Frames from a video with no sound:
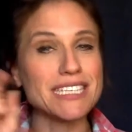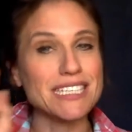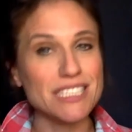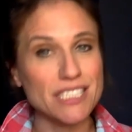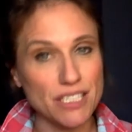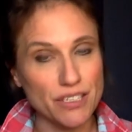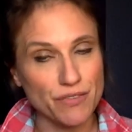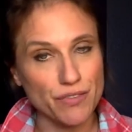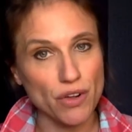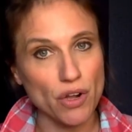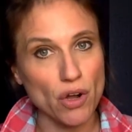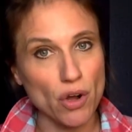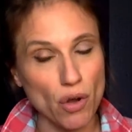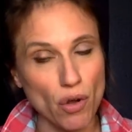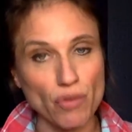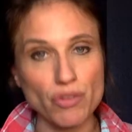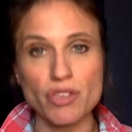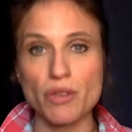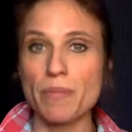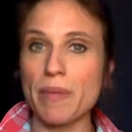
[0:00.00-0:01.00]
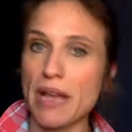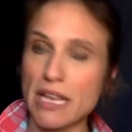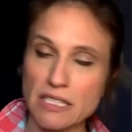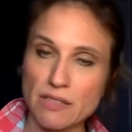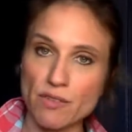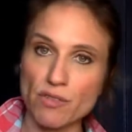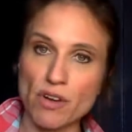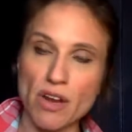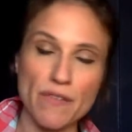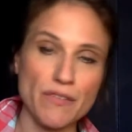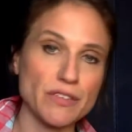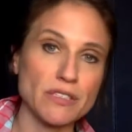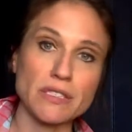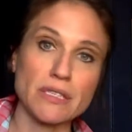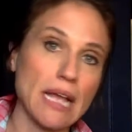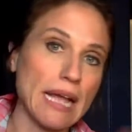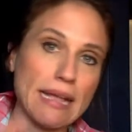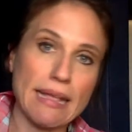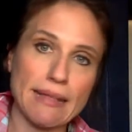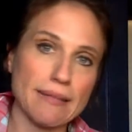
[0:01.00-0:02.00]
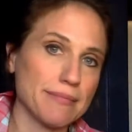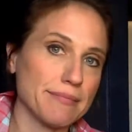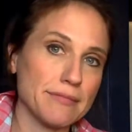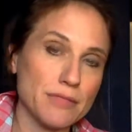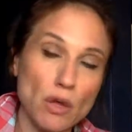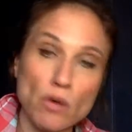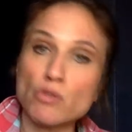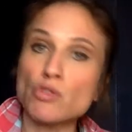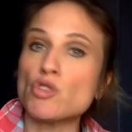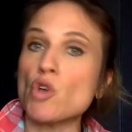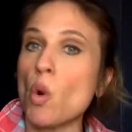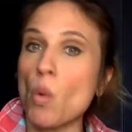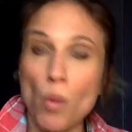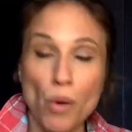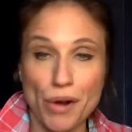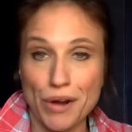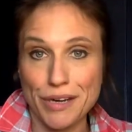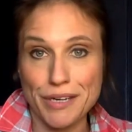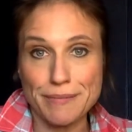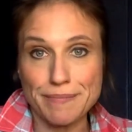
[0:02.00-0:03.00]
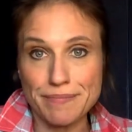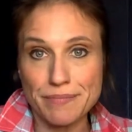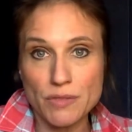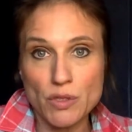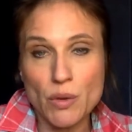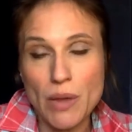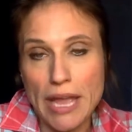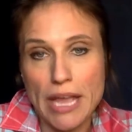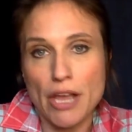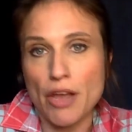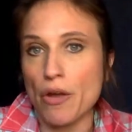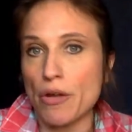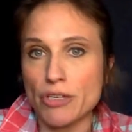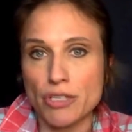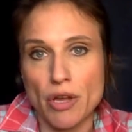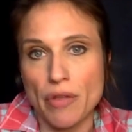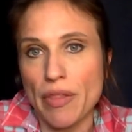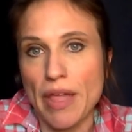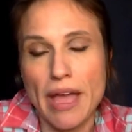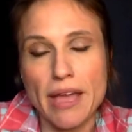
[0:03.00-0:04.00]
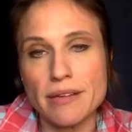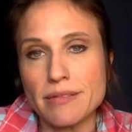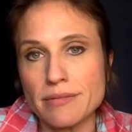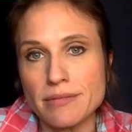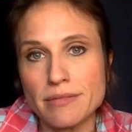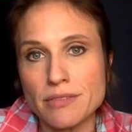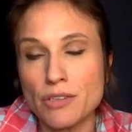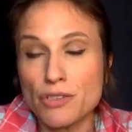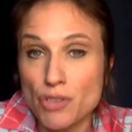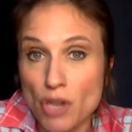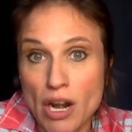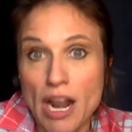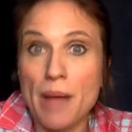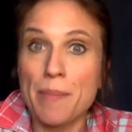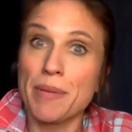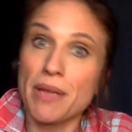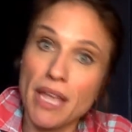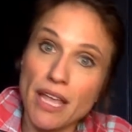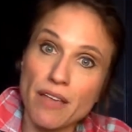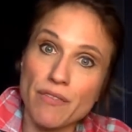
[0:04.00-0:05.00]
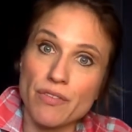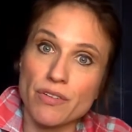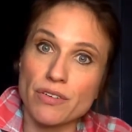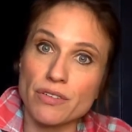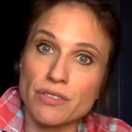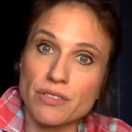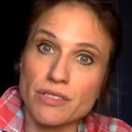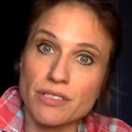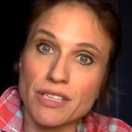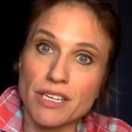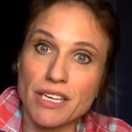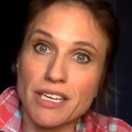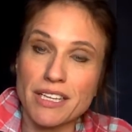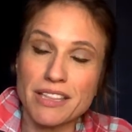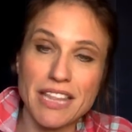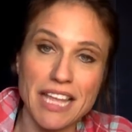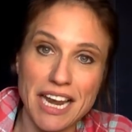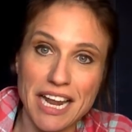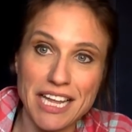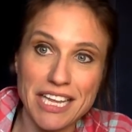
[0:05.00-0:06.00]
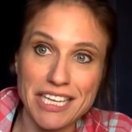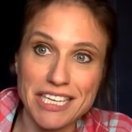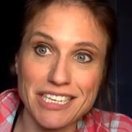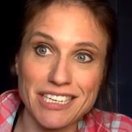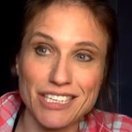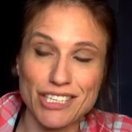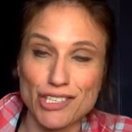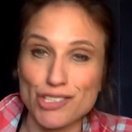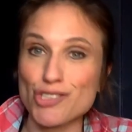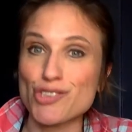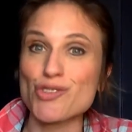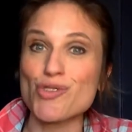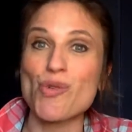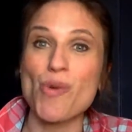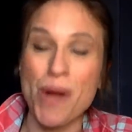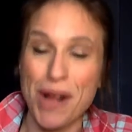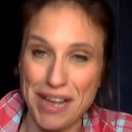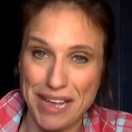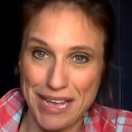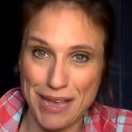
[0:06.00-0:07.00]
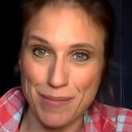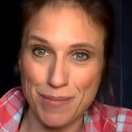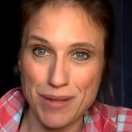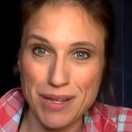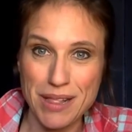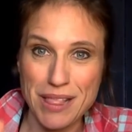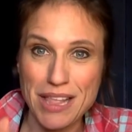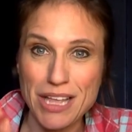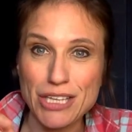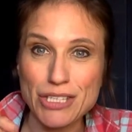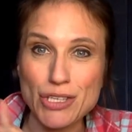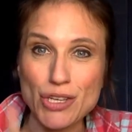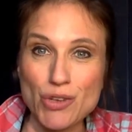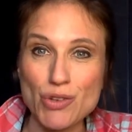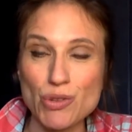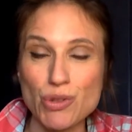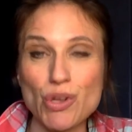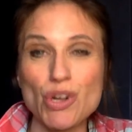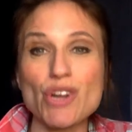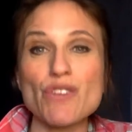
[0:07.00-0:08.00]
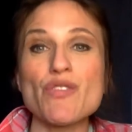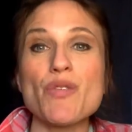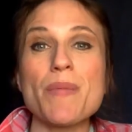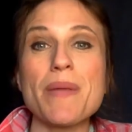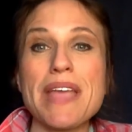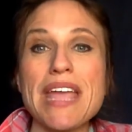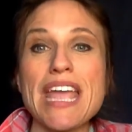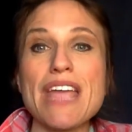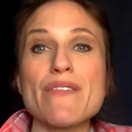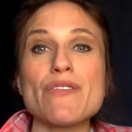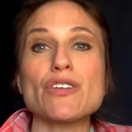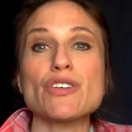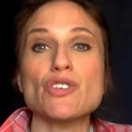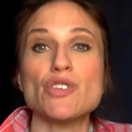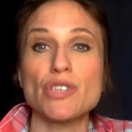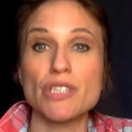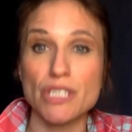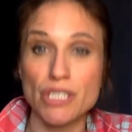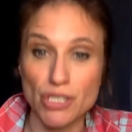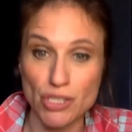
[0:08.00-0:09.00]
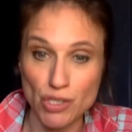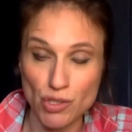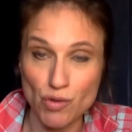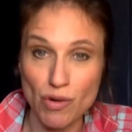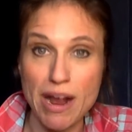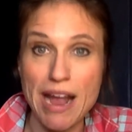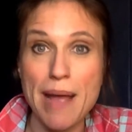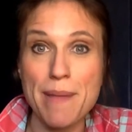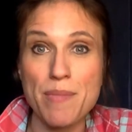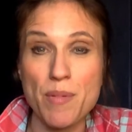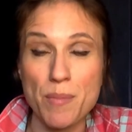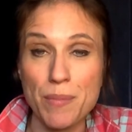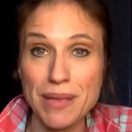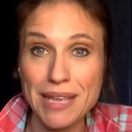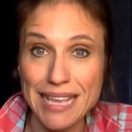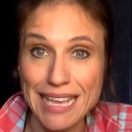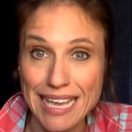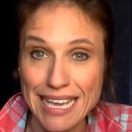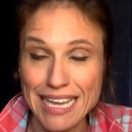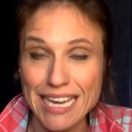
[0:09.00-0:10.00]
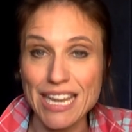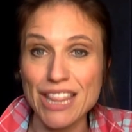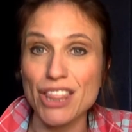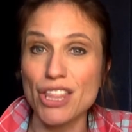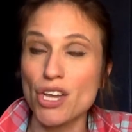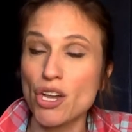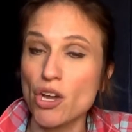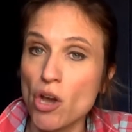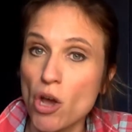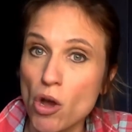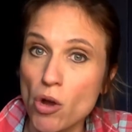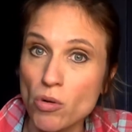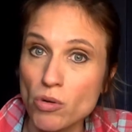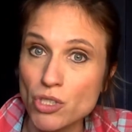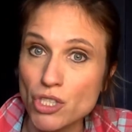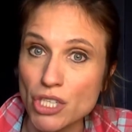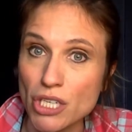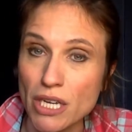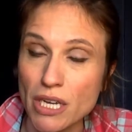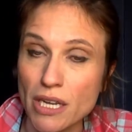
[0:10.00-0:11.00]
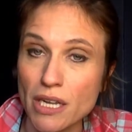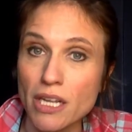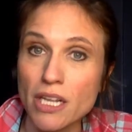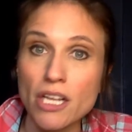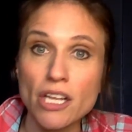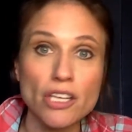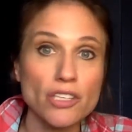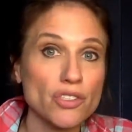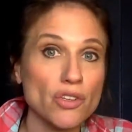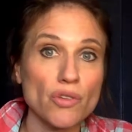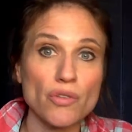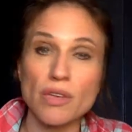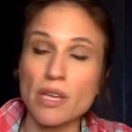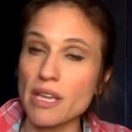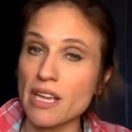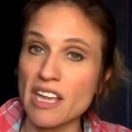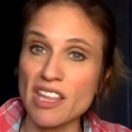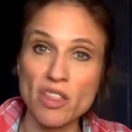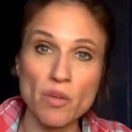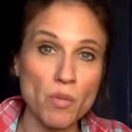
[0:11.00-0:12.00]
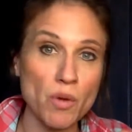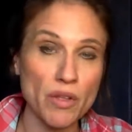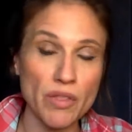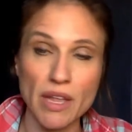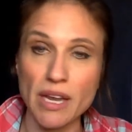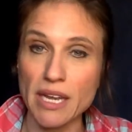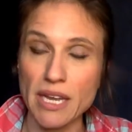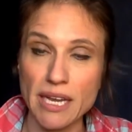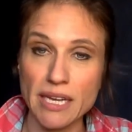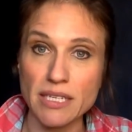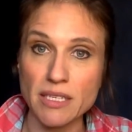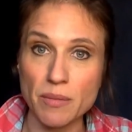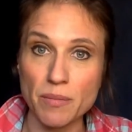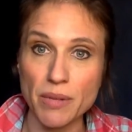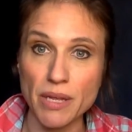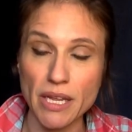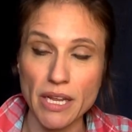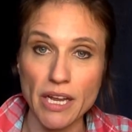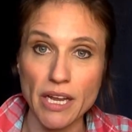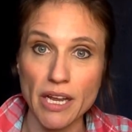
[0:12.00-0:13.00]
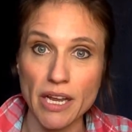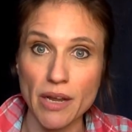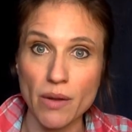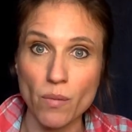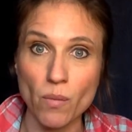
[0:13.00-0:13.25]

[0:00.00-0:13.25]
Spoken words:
Difficult, passive-aggressive. Those don't work. You can't coach on that. Those are not behaviors that I can describe. So you look for behaviors you can describe and begin the coaching so you can get them where they need to be,